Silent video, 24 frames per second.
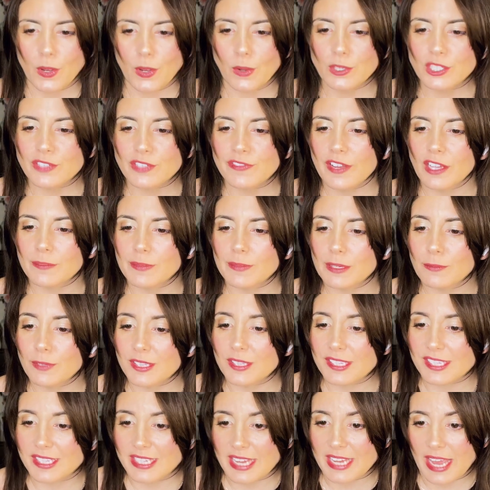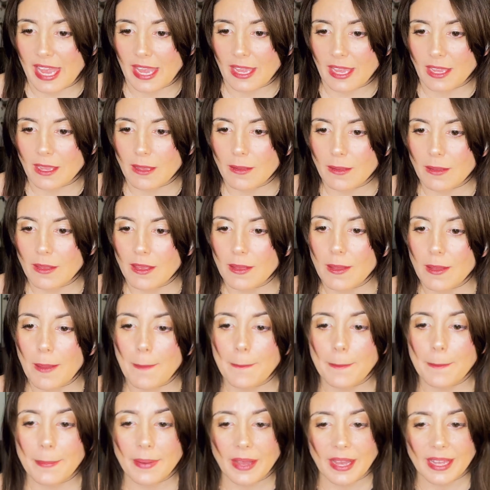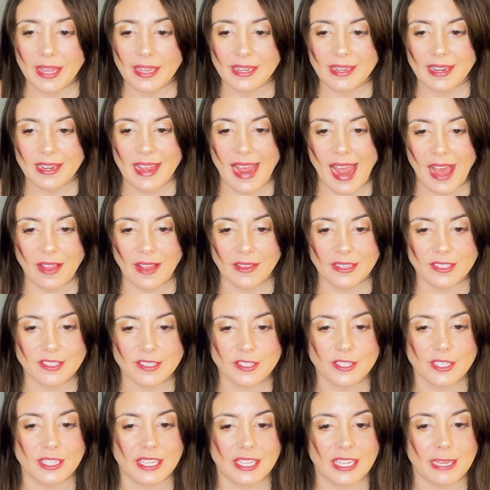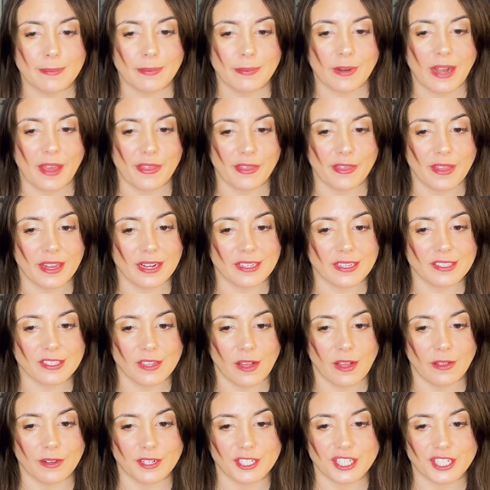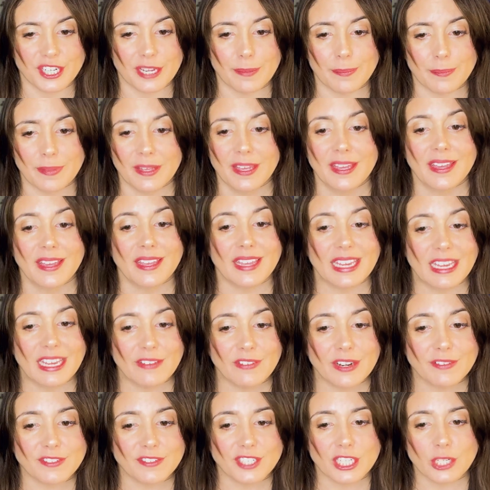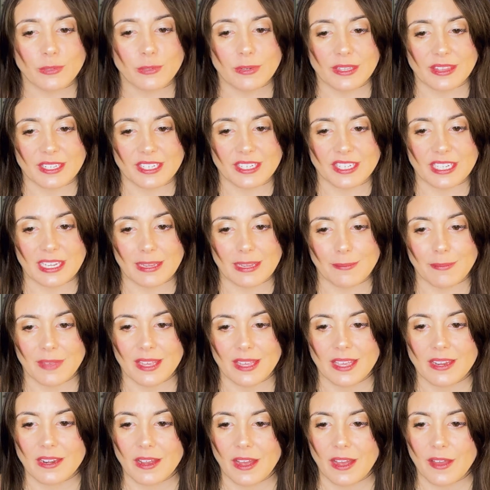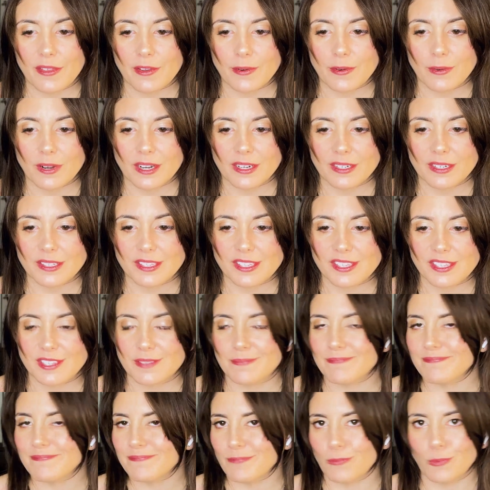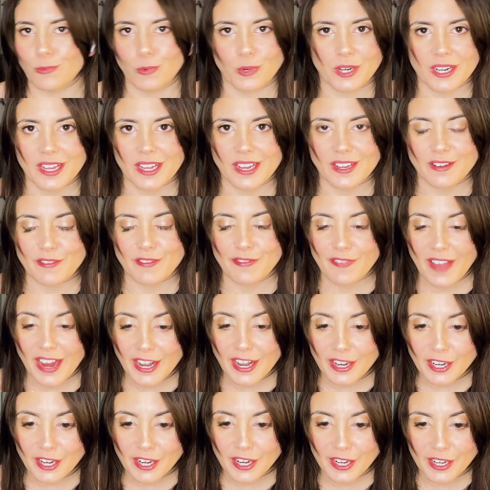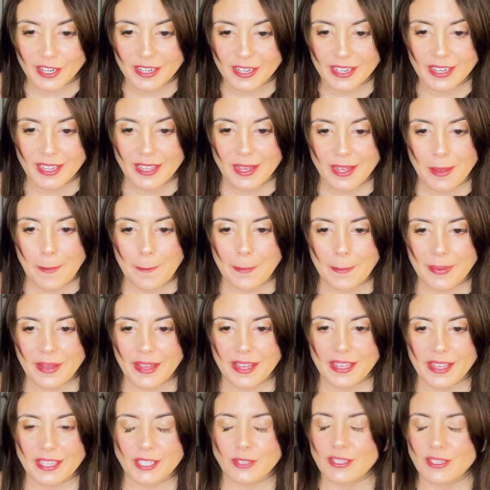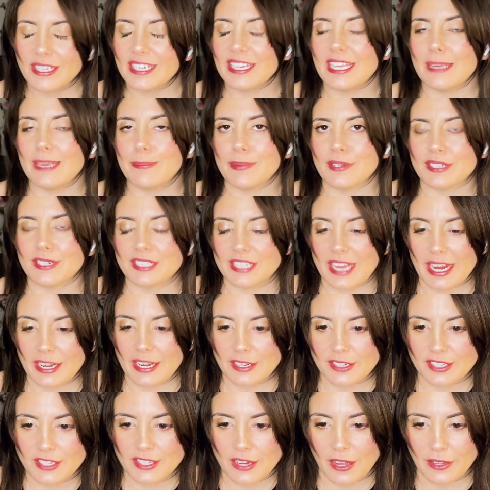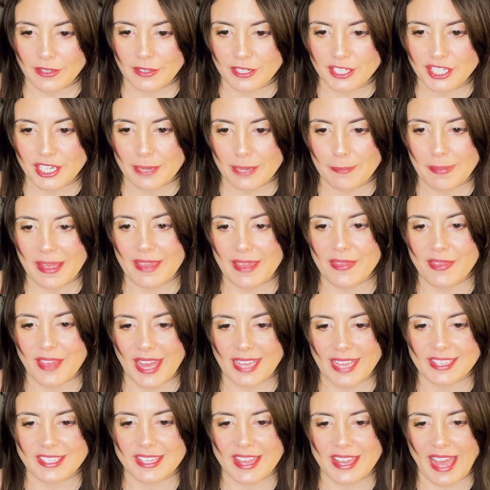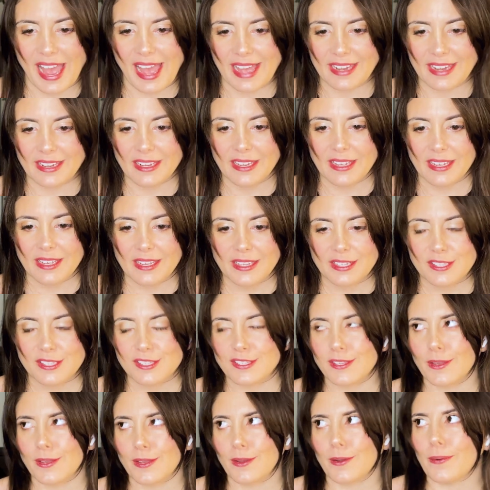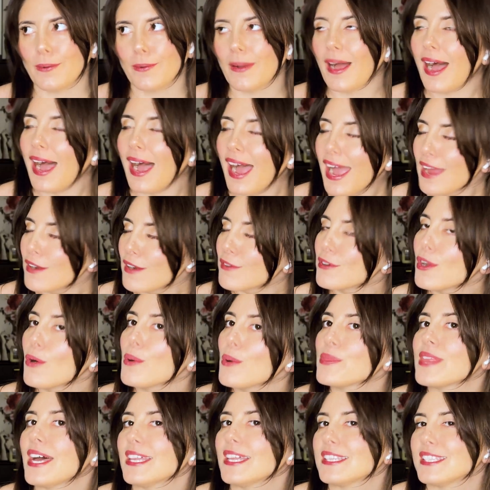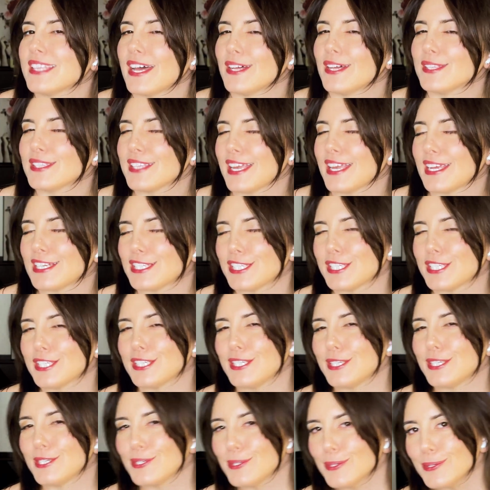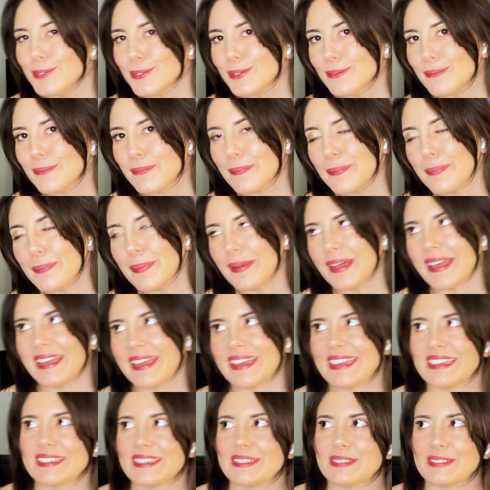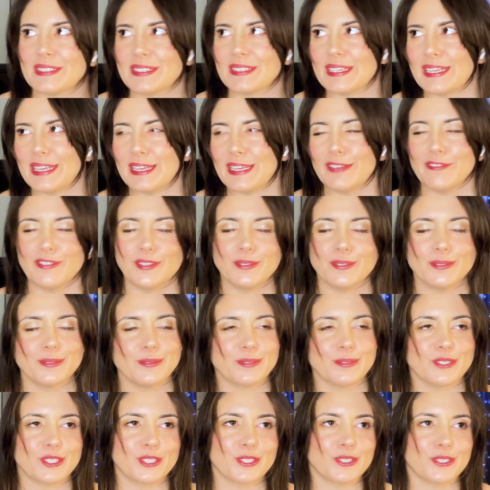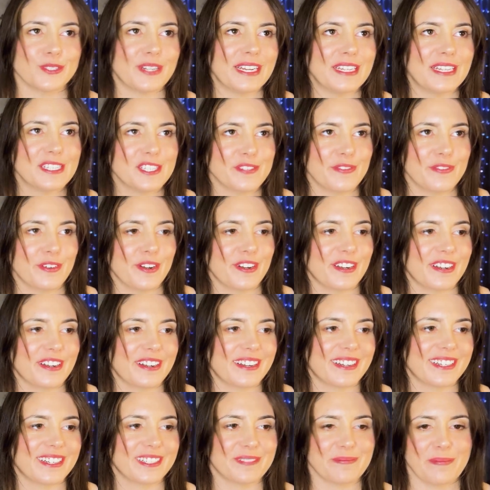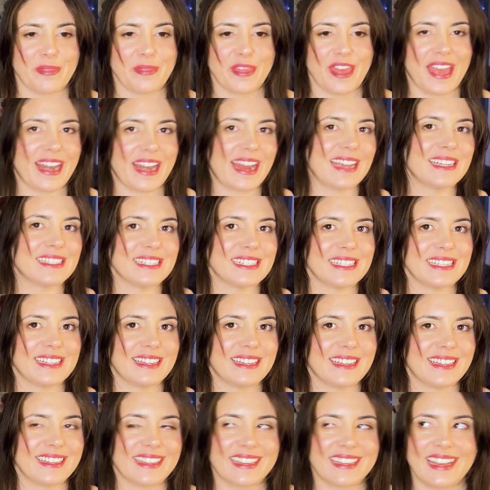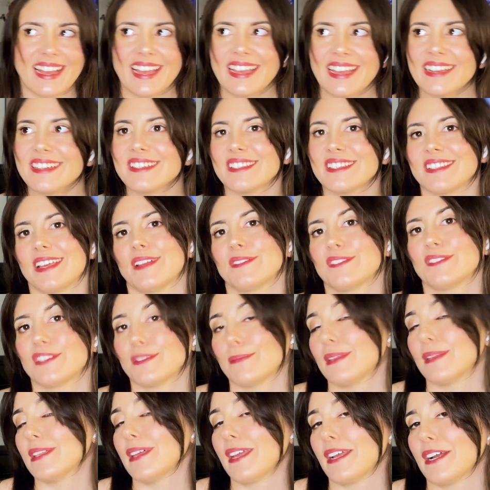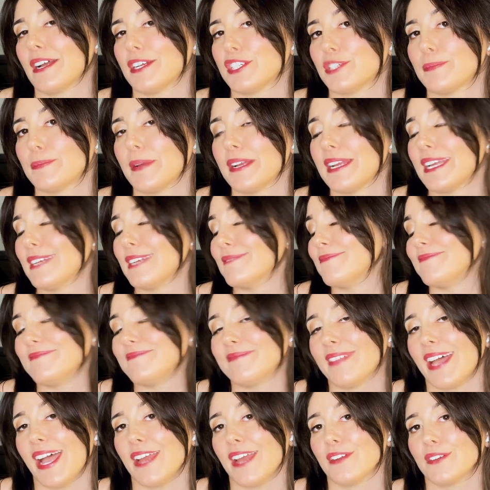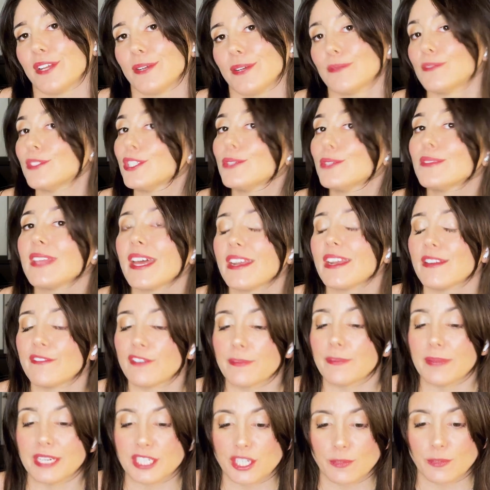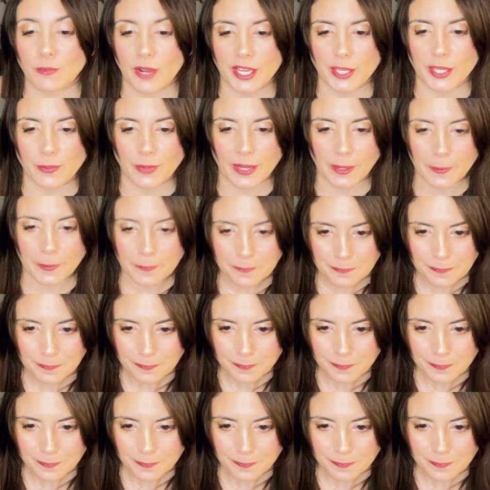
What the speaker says: Coach Feldman would stay, but Alex could keep her athletic scholarship even if she quit the team. In other words, we're not going to fire her, but you can keep your entire scholarship, and that's that. So I don't know what that sounds like to you, but if you transfer that idea, it kind of sounds to me like hush money. I don't know. Do with that information what you will.